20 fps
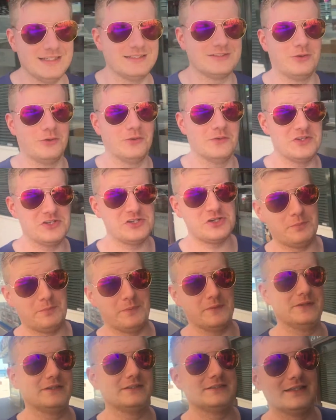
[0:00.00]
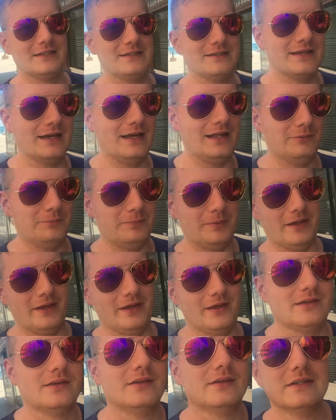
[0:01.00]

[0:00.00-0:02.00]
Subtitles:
that's all the shopping that's in Calpe.